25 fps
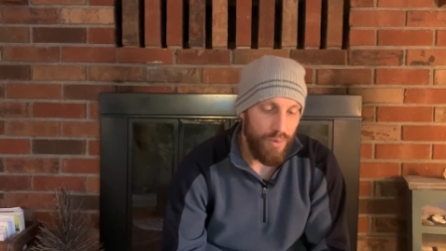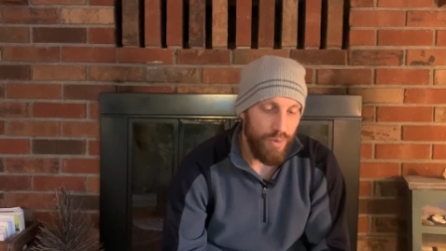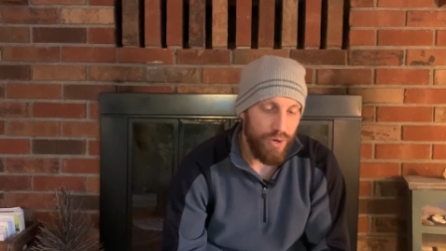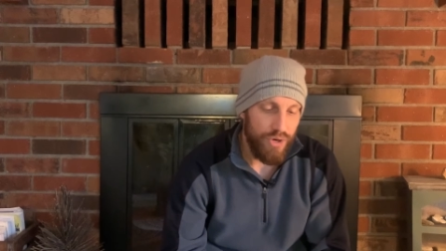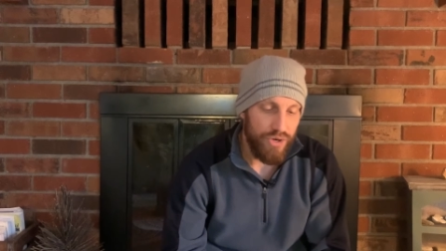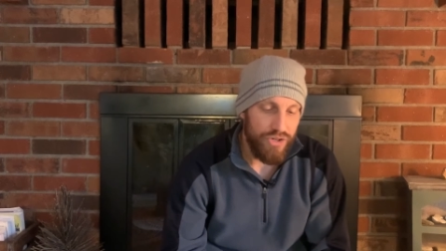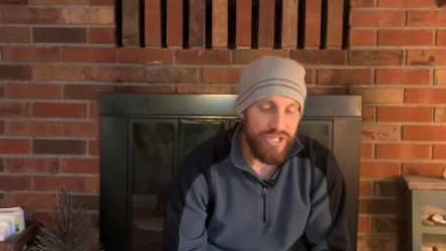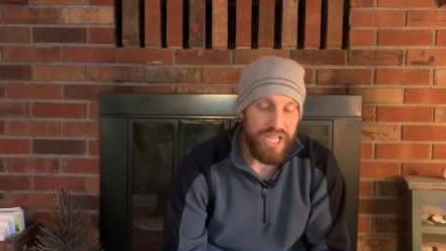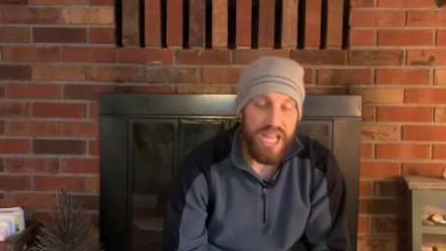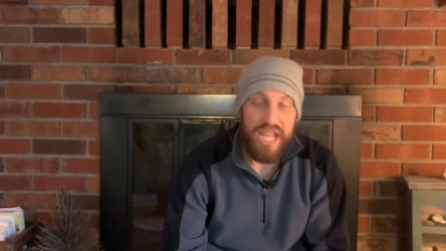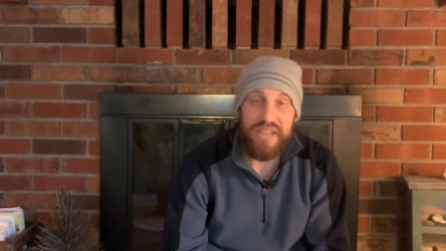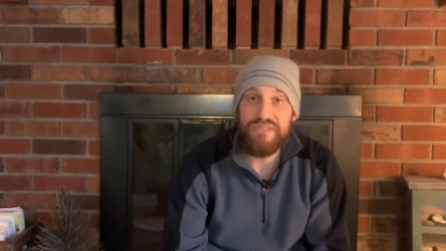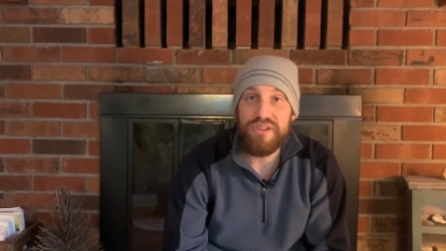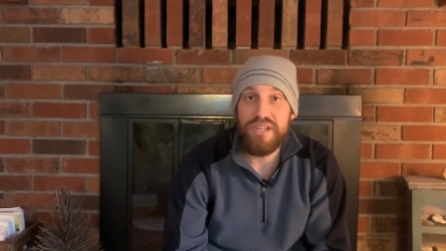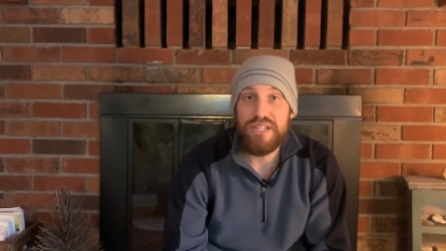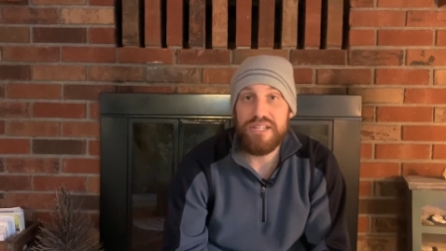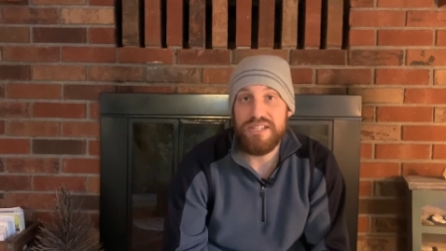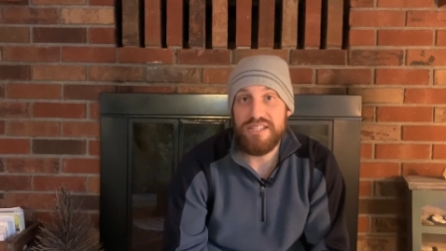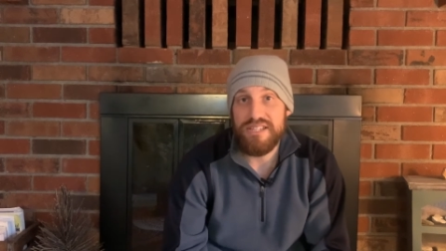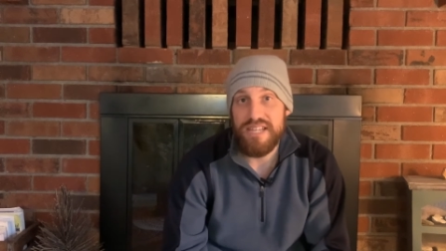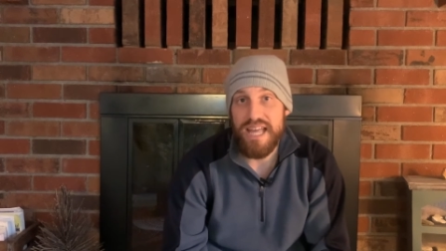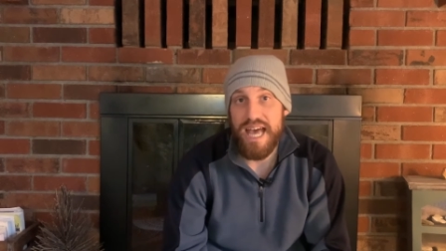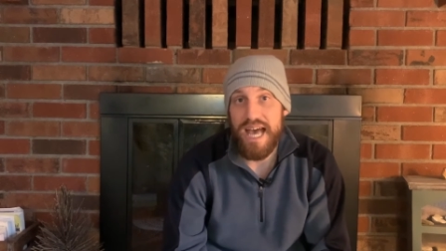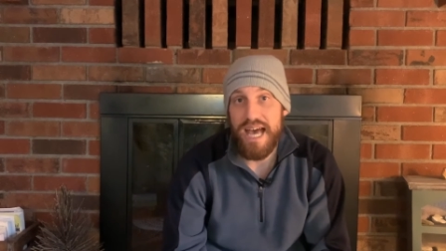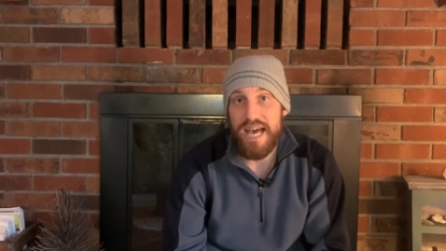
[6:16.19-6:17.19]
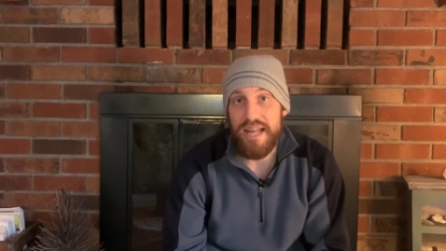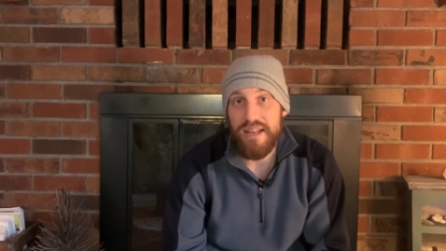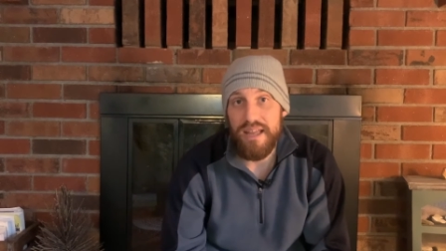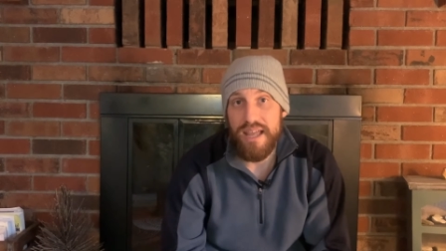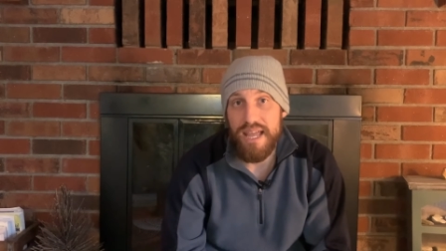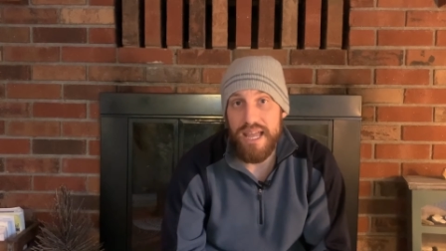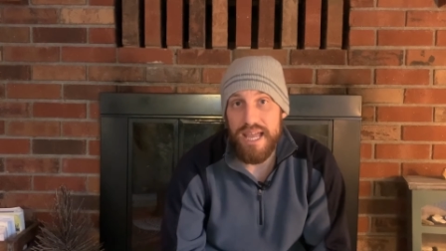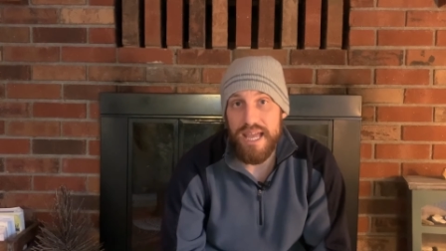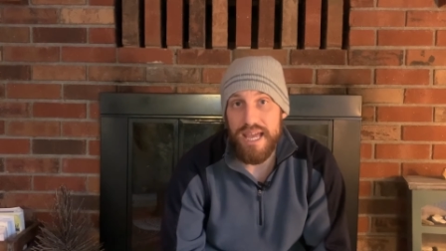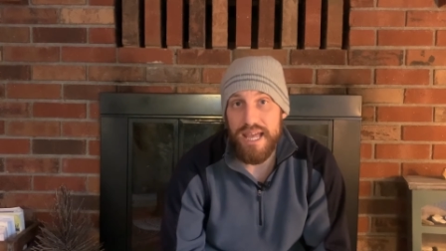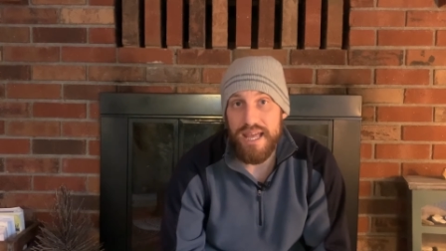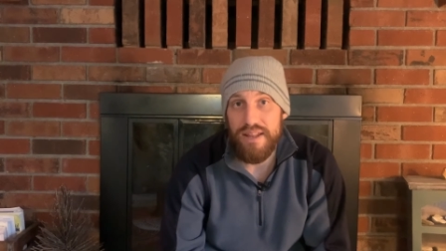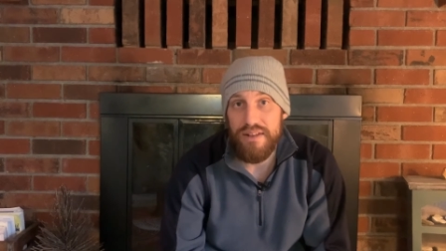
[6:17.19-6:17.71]
where David is at,
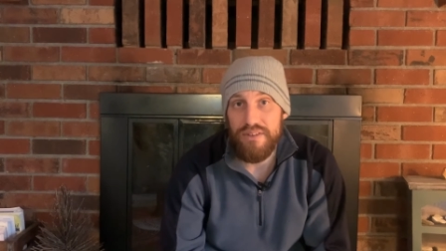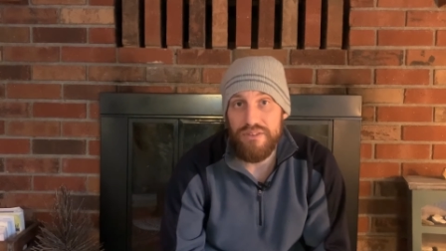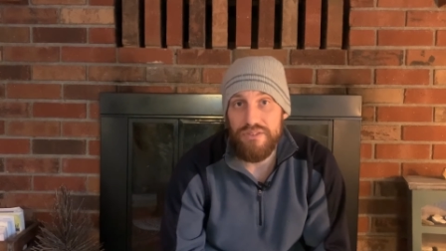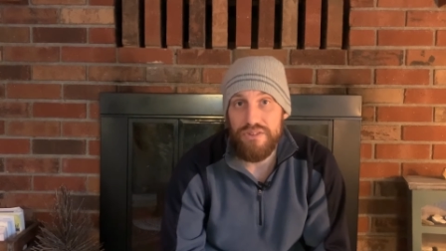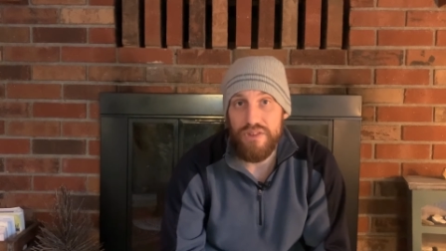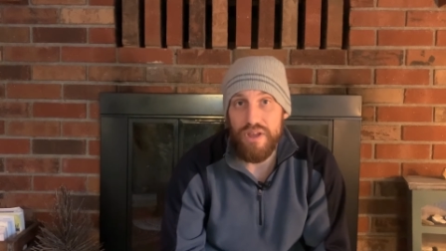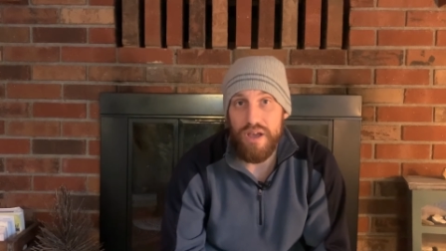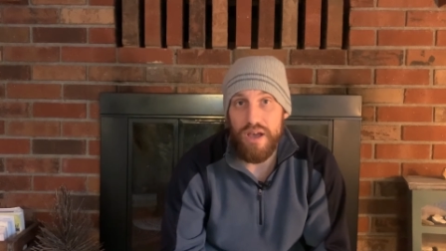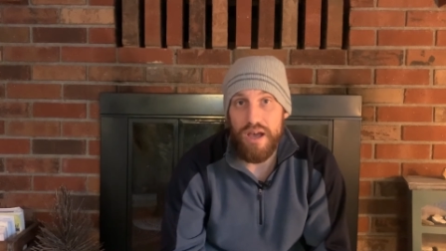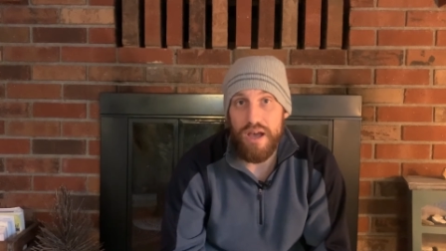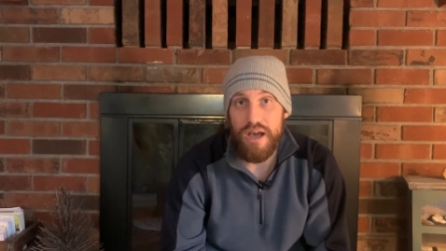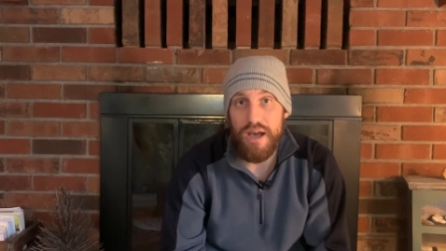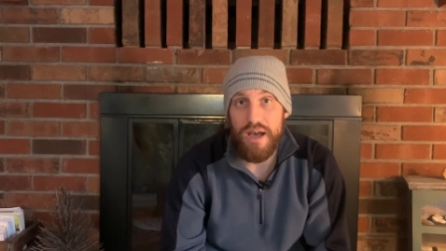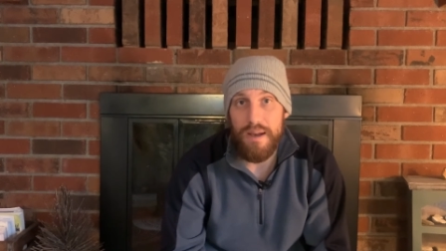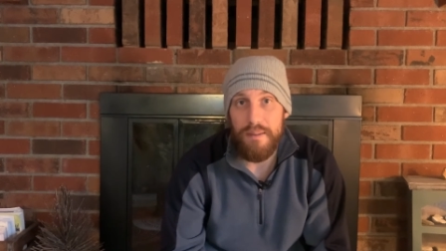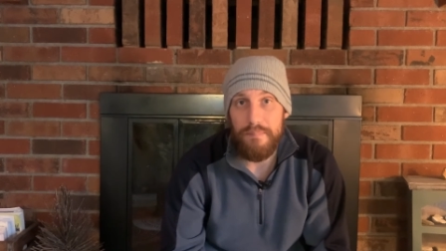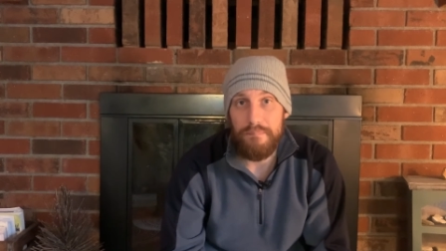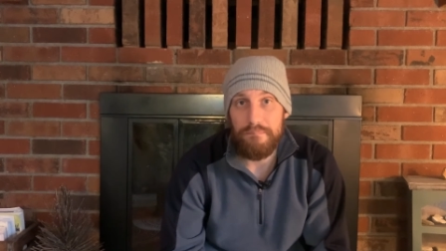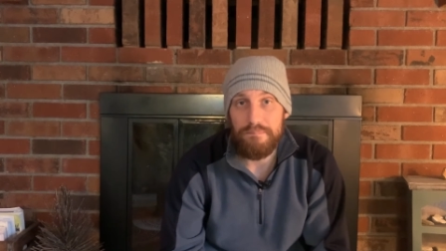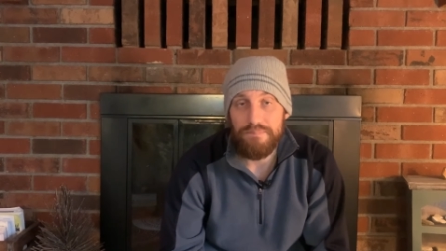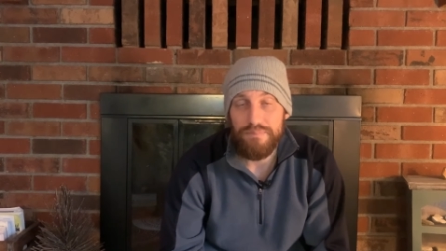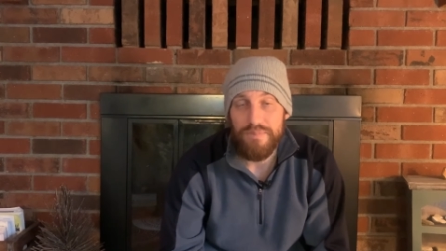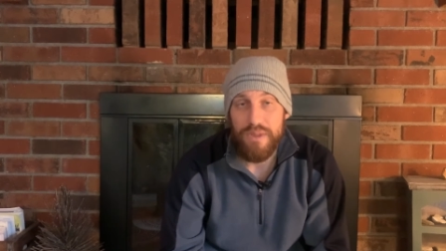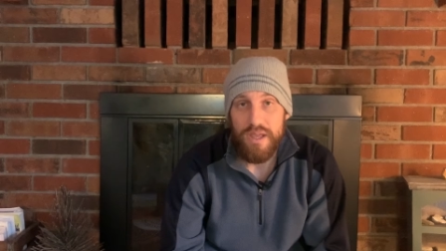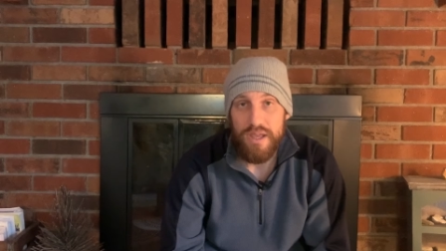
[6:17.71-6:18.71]
and um,